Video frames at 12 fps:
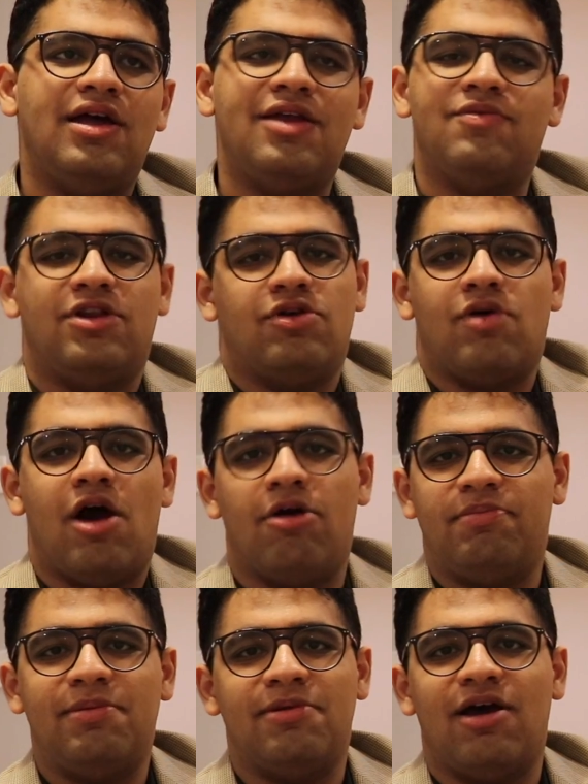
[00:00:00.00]
we know
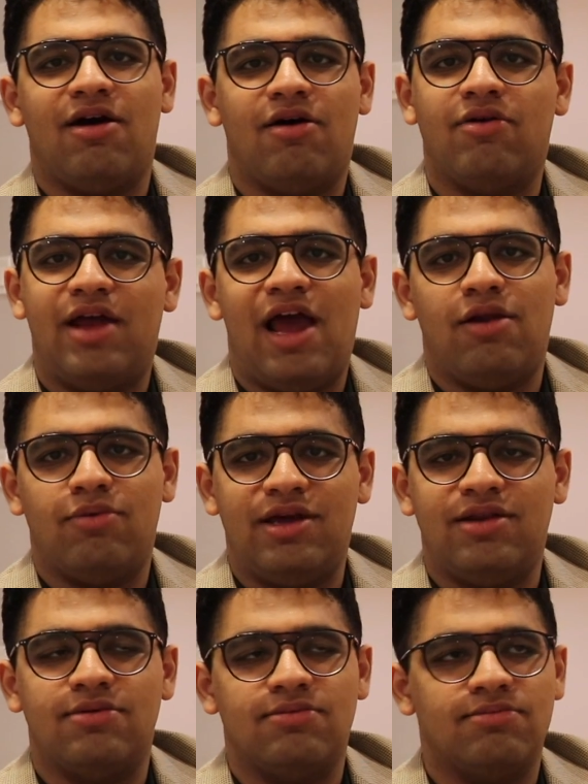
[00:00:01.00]
how people are on
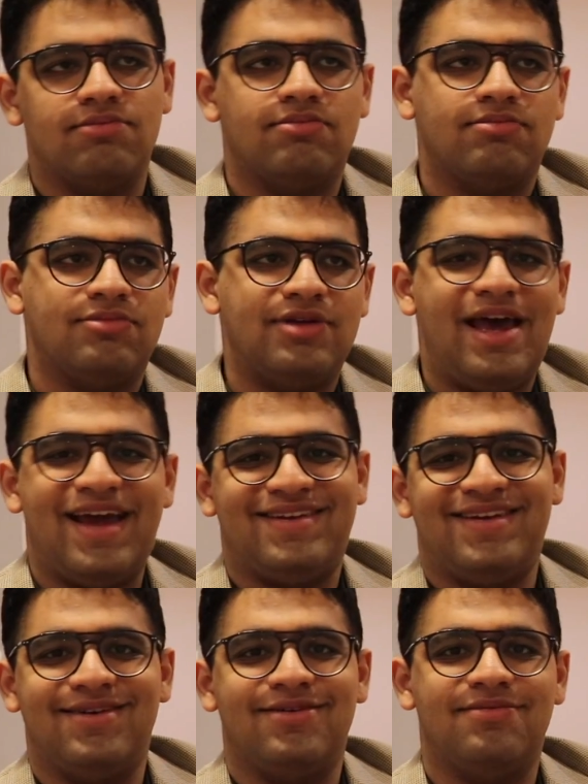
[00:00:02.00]
Halloween,
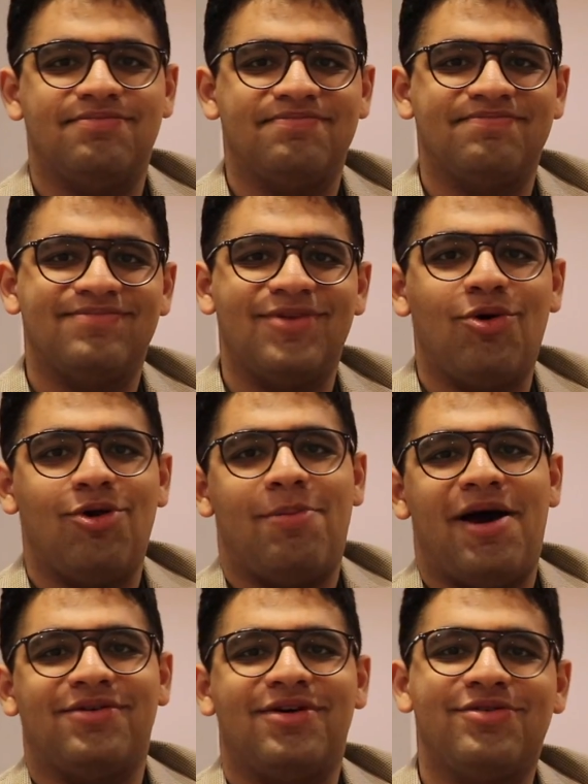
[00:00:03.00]
acting all
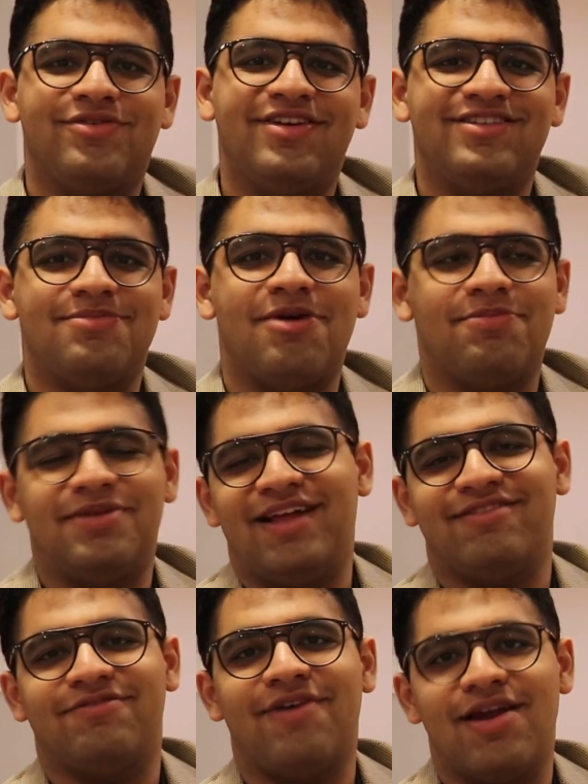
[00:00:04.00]
crazy about, but
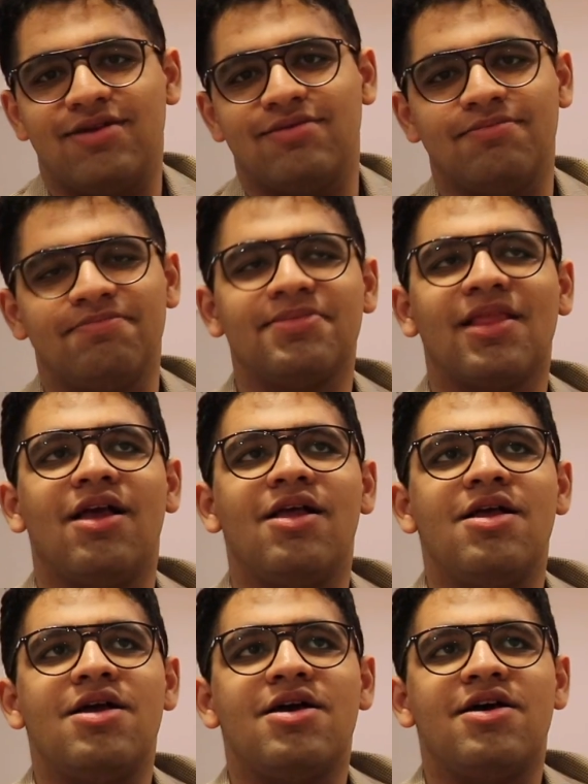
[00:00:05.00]
that's fun.
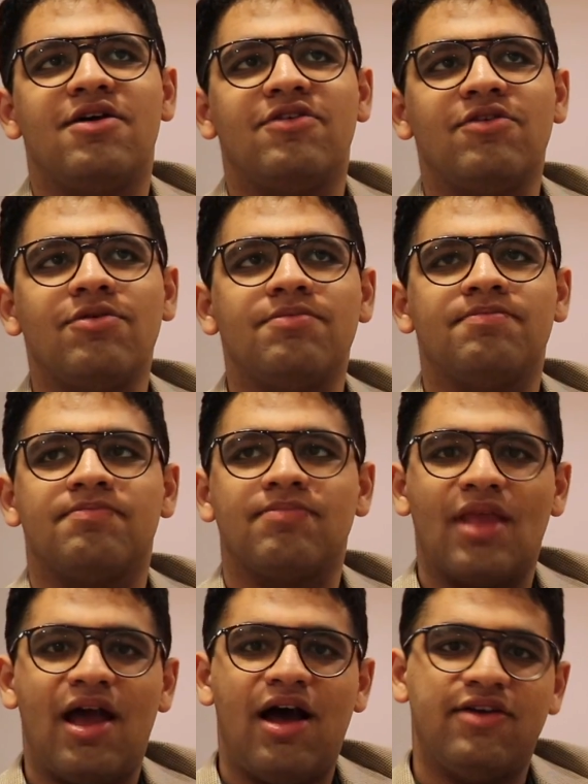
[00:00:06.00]
So
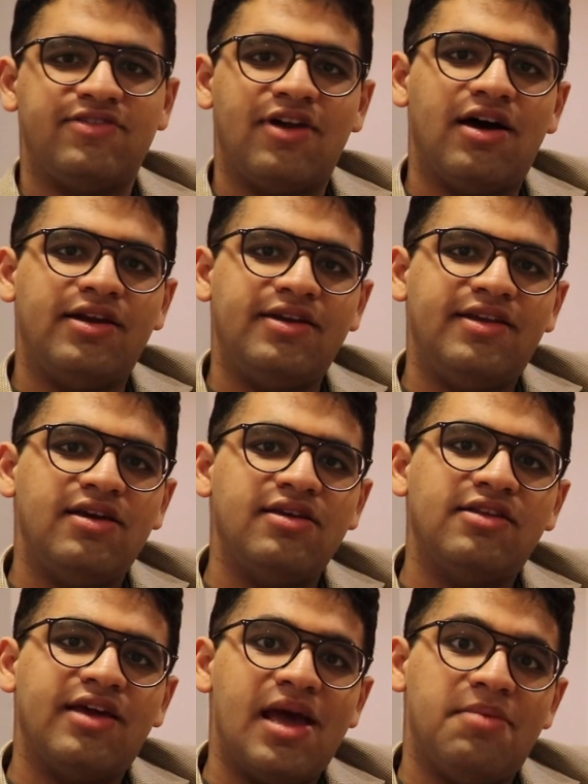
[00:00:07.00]
I started
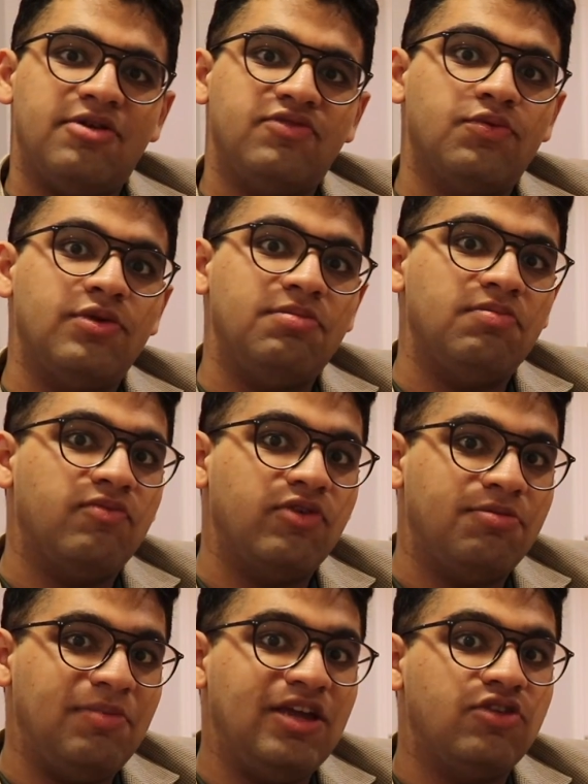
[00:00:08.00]
taking the camera
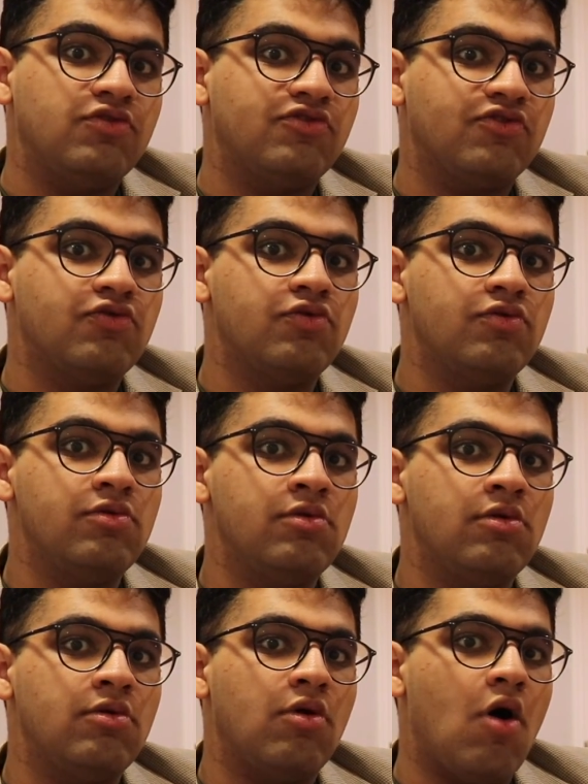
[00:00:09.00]
with me to
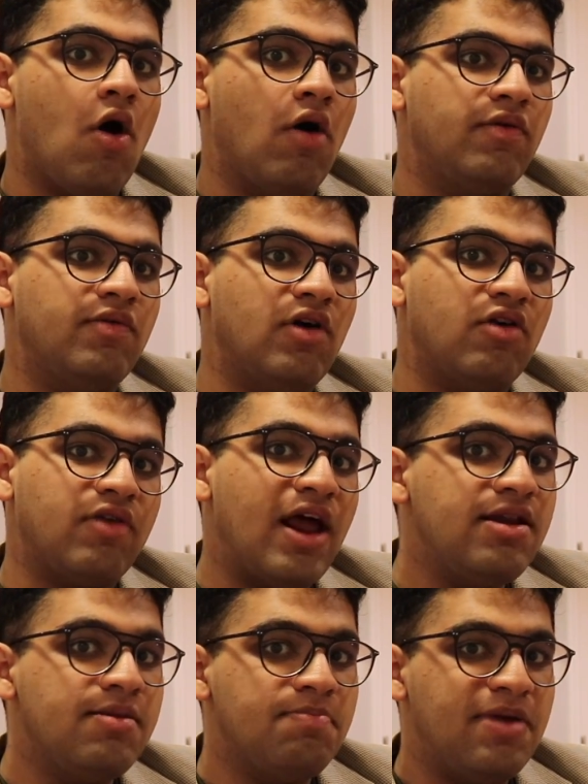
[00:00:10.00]
school on a
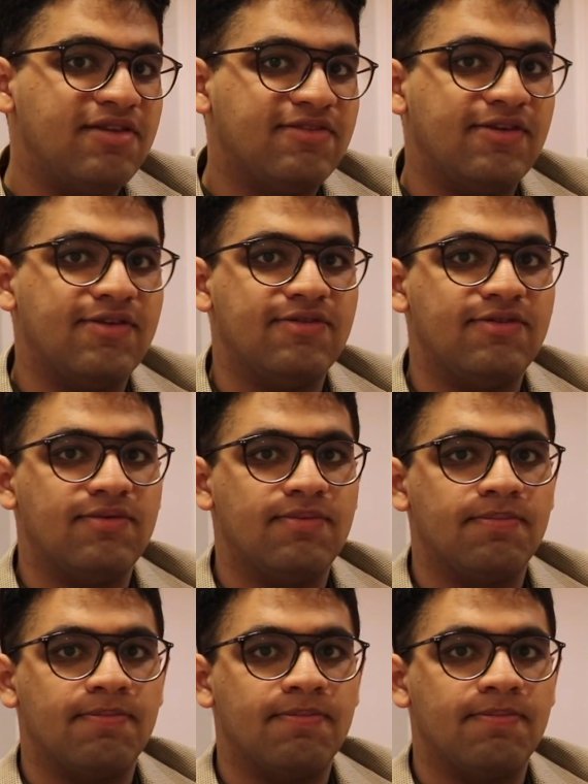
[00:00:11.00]
random basis,